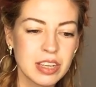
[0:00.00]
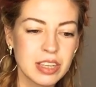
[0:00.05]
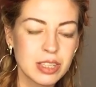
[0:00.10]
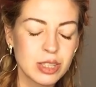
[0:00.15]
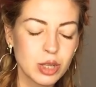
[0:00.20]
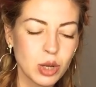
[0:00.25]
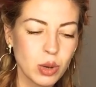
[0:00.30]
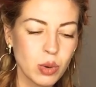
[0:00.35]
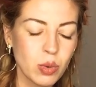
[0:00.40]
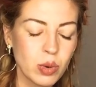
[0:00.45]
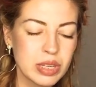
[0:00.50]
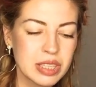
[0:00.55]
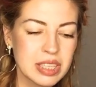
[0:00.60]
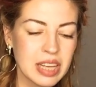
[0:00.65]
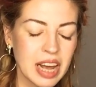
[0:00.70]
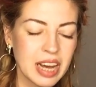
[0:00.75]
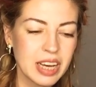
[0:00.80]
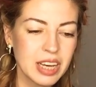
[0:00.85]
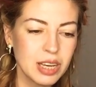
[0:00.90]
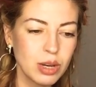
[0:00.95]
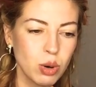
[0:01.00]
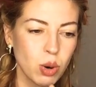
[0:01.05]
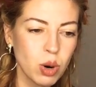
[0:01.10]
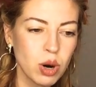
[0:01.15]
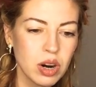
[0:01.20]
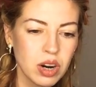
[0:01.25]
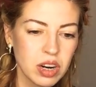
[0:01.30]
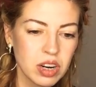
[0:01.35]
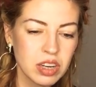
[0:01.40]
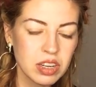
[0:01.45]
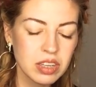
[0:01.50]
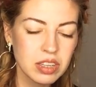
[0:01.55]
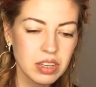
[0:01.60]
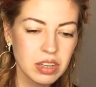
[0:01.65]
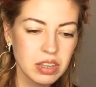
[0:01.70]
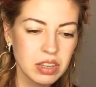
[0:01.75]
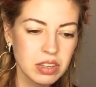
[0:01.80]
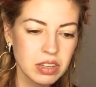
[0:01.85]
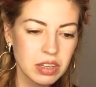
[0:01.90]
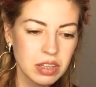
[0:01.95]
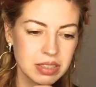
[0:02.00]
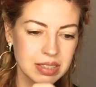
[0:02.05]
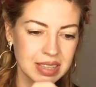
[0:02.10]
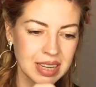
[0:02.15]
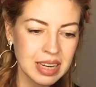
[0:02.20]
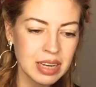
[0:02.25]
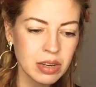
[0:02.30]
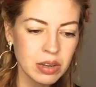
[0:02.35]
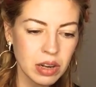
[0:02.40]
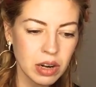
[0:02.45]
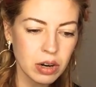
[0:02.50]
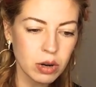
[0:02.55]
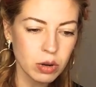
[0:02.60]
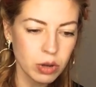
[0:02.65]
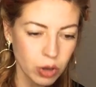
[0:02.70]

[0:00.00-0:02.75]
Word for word: so it's like your singular